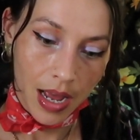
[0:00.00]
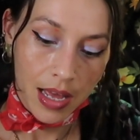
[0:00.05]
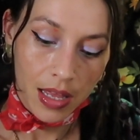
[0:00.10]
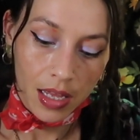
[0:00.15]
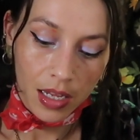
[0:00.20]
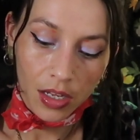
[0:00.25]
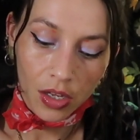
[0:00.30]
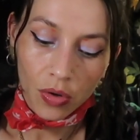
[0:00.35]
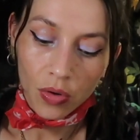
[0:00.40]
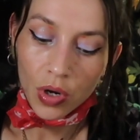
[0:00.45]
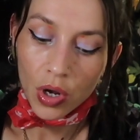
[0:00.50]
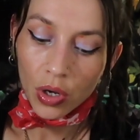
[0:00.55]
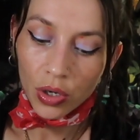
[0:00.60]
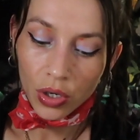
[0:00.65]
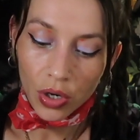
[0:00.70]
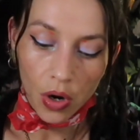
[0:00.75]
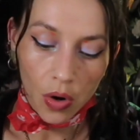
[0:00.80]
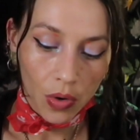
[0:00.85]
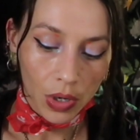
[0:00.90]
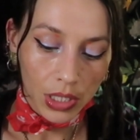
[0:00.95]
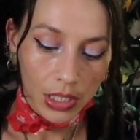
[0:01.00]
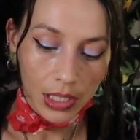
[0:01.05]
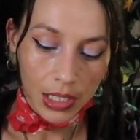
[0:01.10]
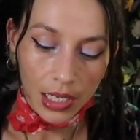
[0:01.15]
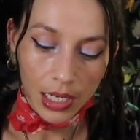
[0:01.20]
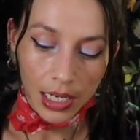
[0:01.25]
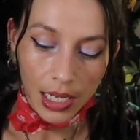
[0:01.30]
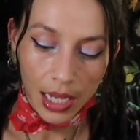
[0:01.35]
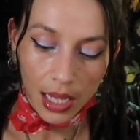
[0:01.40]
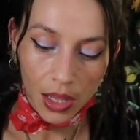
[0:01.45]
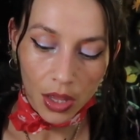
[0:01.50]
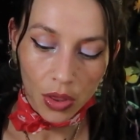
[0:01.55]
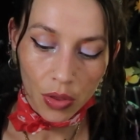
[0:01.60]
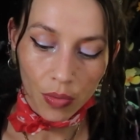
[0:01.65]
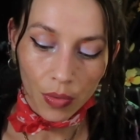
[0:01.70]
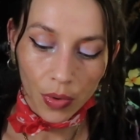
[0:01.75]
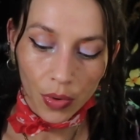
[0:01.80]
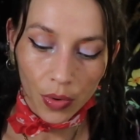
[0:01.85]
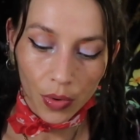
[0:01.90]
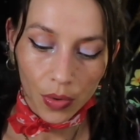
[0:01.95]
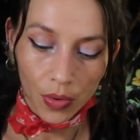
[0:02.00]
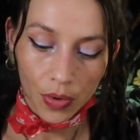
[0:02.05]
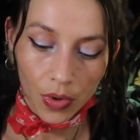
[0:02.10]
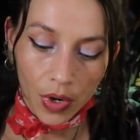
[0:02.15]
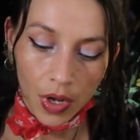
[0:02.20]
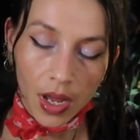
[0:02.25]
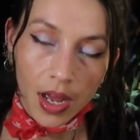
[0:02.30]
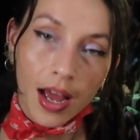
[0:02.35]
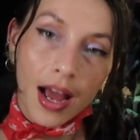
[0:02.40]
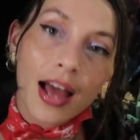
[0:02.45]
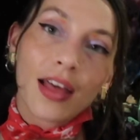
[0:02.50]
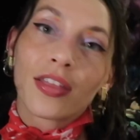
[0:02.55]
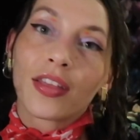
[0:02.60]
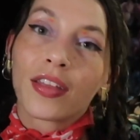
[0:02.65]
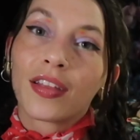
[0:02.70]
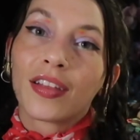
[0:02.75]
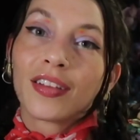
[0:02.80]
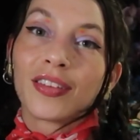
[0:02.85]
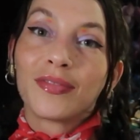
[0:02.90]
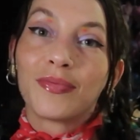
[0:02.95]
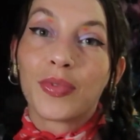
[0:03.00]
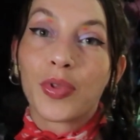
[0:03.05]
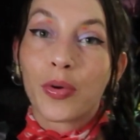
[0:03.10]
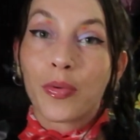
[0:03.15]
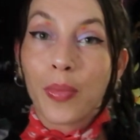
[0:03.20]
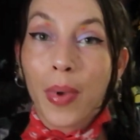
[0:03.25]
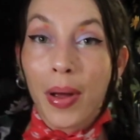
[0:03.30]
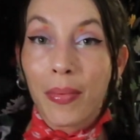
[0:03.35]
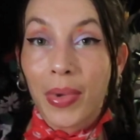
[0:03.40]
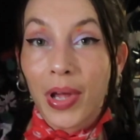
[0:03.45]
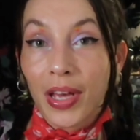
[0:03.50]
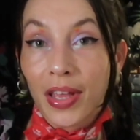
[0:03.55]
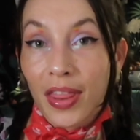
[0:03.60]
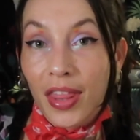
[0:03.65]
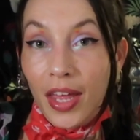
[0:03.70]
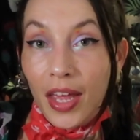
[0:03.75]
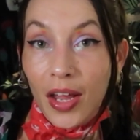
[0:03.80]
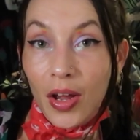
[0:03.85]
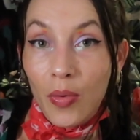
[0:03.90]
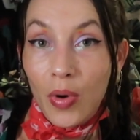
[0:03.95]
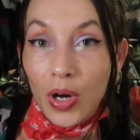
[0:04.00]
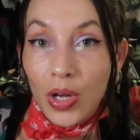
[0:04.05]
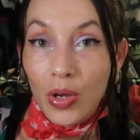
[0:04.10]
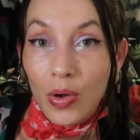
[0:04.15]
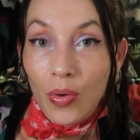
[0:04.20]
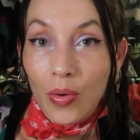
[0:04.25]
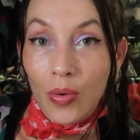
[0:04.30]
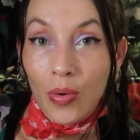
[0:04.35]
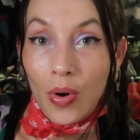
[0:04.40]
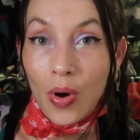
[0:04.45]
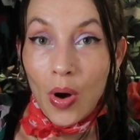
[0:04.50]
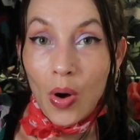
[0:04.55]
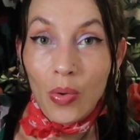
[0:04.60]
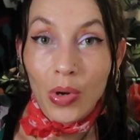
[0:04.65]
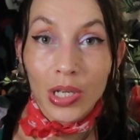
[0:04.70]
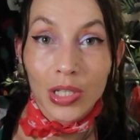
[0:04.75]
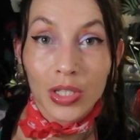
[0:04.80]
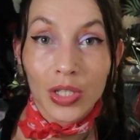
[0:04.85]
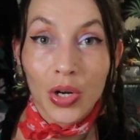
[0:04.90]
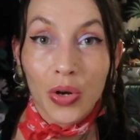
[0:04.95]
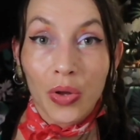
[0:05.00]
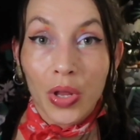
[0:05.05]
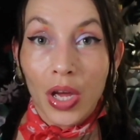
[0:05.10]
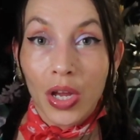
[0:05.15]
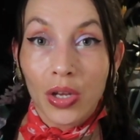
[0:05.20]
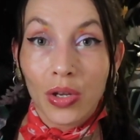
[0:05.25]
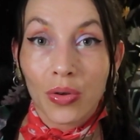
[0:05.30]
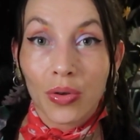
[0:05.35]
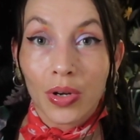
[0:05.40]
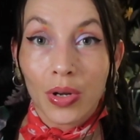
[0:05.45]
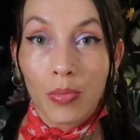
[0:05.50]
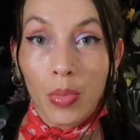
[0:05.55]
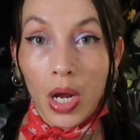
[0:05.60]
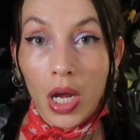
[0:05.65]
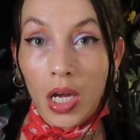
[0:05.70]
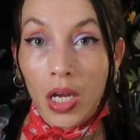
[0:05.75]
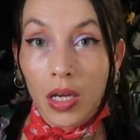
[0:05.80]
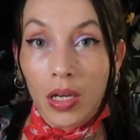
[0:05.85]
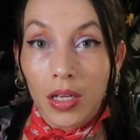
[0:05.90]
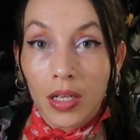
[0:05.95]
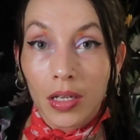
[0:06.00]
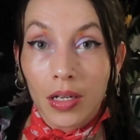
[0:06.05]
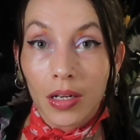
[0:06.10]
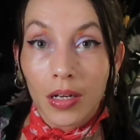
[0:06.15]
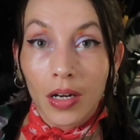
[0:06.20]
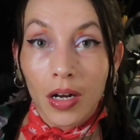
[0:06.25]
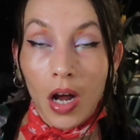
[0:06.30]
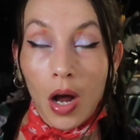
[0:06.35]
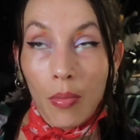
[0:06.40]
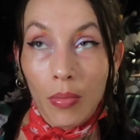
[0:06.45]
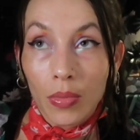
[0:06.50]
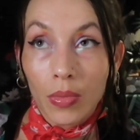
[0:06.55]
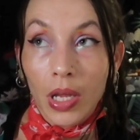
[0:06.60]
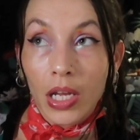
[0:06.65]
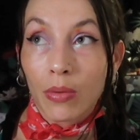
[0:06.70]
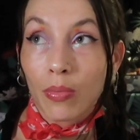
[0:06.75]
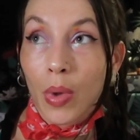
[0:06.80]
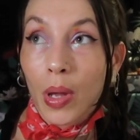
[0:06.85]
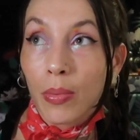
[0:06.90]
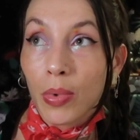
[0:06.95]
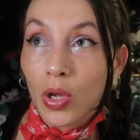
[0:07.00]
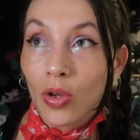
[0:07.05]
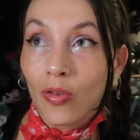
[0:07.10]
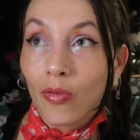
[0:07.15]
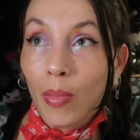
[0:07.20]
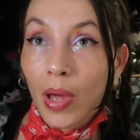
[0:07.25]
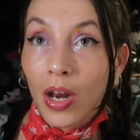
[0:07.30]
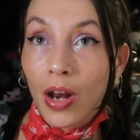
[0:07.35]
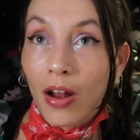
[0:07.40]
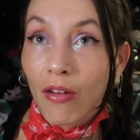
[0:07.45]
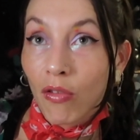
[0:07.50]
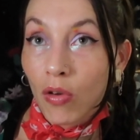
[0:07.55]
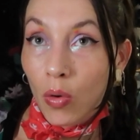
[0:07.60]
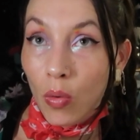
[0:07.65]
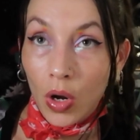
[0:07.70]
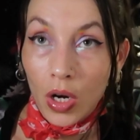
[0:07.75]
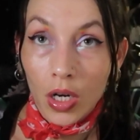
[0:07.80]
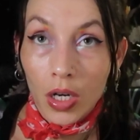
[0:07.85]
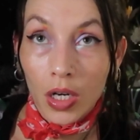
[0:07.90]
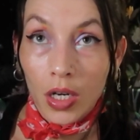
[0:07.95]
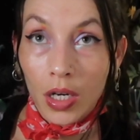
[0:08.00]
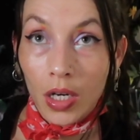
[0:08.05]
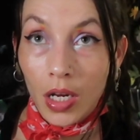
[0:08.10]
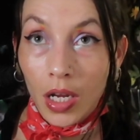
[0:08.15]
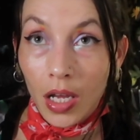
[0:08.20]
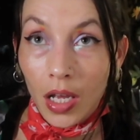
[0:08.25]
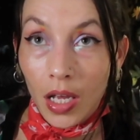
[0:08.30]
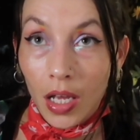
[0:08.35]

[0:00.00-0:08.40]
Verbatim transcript: I think you know you're always going to get through. I think there might be a thing where you always know that you can make, um, like, maybe you've made everyone